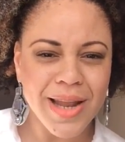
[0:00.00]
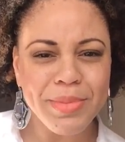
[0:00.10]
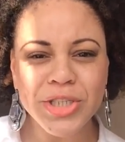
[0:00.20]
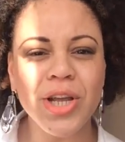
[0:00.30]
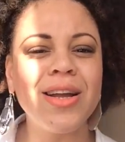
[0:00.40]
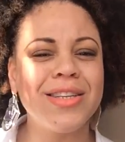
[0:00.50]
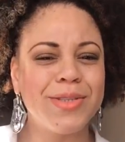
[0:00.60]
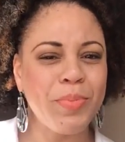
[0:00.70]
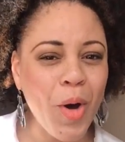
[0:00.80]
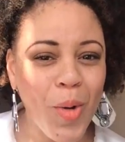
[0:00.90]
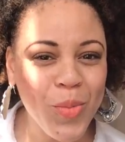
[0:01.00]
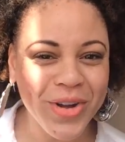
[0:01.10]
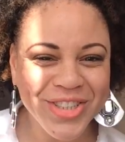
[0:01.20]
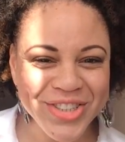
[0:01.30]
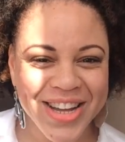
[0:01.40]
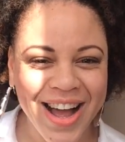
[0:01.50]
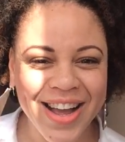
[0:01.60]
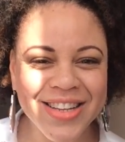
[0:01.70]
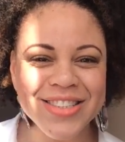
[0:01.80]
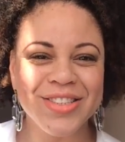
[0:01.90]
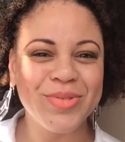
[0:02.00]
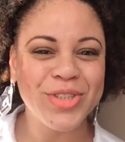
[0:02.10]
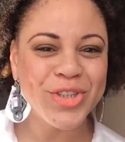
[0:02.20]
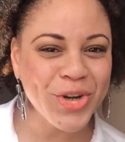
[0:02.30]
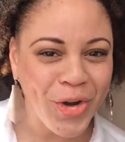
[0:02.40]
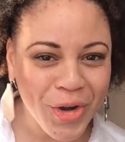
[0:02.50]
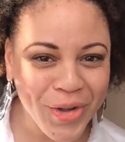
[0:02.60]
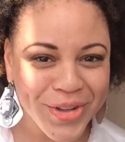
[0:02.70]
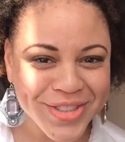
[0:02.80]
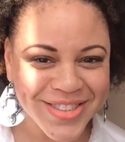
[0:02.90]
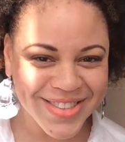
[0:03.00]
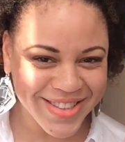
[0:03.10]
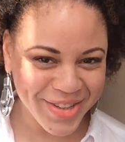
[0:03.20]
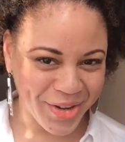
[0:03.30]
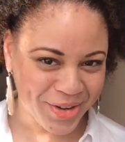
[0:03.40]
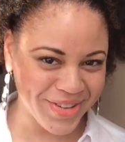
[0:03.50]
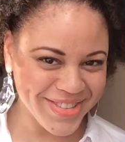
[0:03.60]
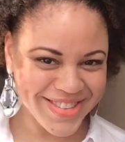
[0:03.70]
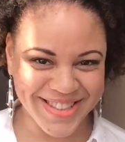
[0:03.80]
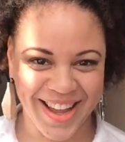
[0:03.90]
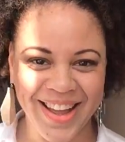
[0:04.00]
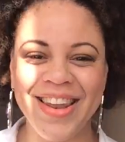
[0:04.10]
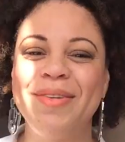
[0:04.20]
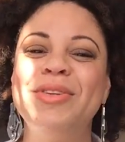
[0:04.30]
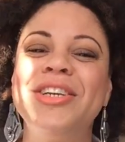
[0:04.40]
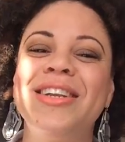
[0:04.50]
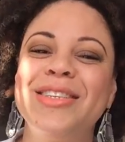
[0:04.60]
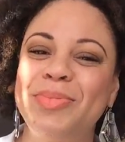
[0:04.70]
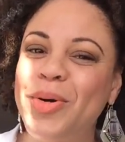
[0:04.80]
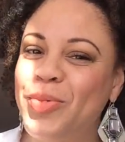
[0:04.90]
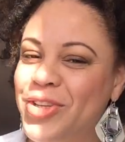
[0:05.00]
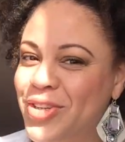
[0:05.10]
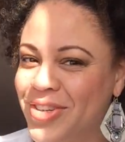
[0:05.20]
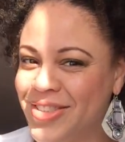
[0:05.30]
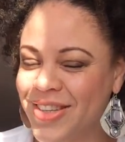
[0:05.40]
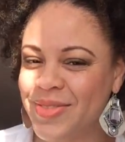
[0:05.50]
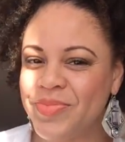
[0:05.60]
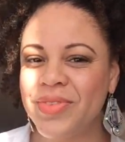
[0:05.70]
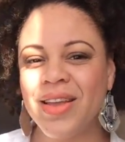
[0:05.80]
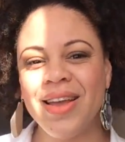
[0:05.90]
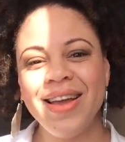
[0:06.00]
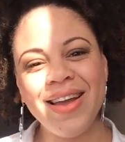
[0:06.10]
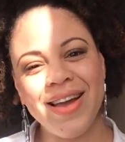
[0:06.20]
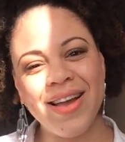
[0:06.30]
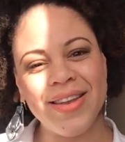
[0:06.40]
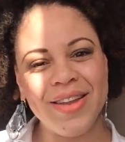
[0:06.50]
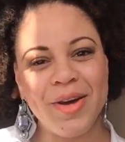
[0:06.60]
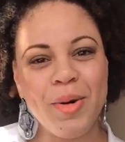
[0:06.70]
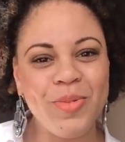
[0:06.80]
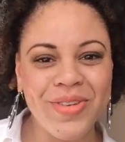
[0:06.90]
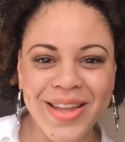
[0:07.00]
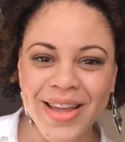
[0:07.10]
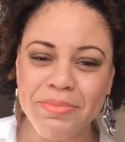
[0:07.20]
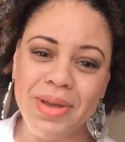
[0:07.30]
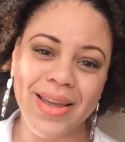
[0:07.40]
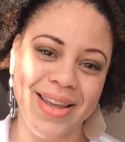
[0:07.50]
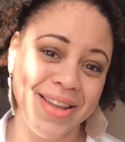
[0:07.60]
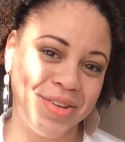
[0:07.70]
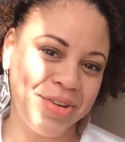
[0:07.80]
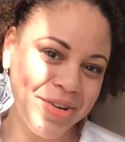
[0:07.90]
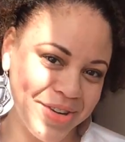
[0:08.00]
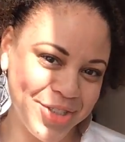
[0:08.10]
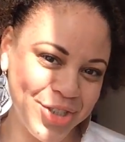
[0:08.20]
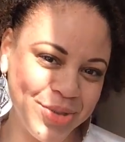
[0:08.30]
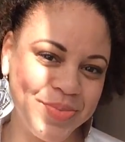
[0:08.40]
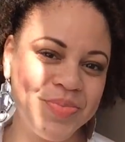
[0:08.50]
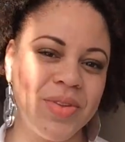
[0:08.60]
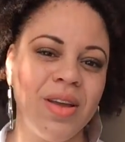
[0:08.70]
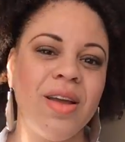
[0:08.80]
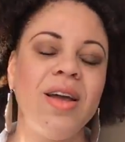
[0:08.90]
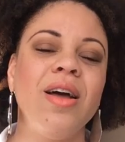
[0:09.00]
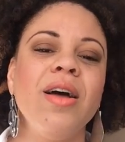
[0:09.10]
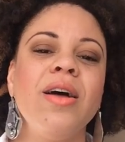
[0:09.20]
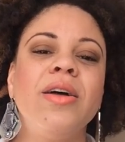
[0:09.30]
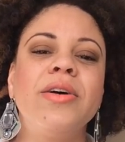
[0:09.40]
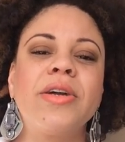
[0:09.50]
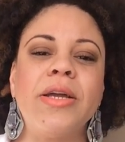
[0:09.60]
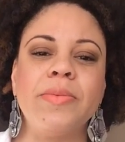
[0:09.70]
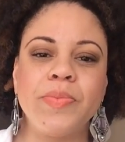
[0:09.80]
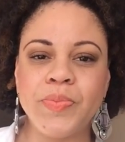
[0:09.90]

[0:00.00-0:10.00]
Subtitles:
let me share this poem with you guys, with your girls. Girls, yeah, let me share this poem with you girls. And hopefully it may encourage you. Okay.